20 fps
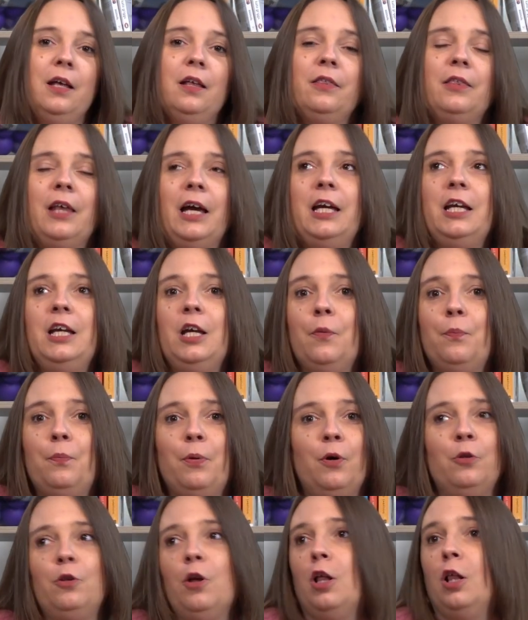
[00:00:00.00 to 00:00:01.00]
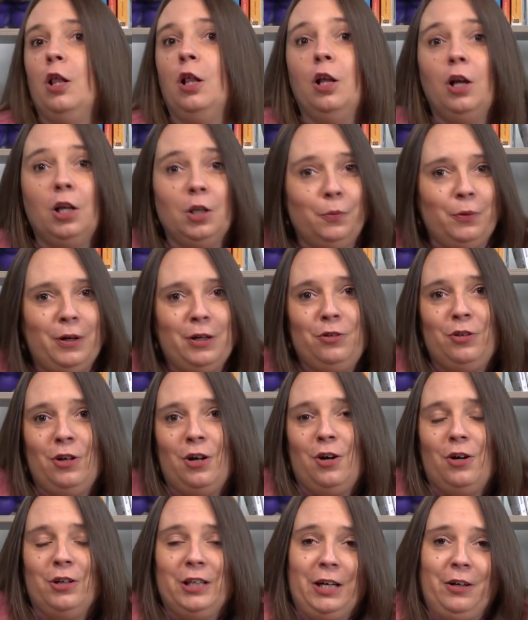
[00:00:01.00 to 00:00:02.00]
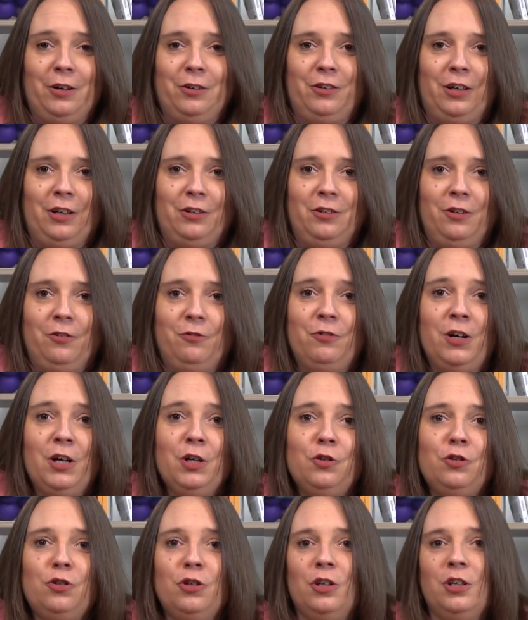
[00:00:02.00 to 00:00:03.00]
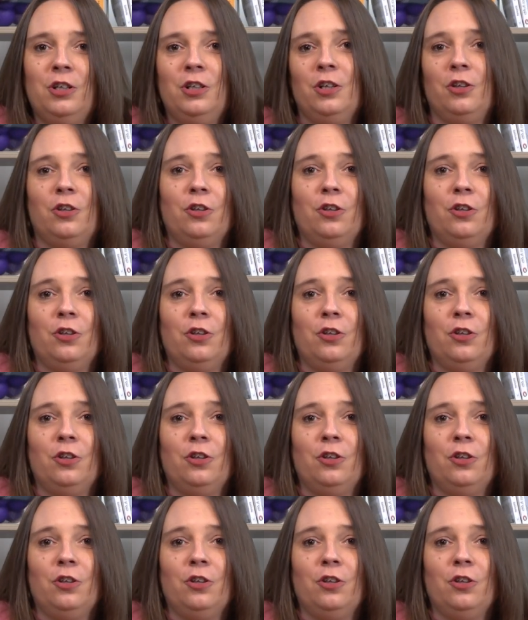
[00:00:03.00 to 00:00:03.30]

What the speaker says: They put a lot of pressure on our executive function,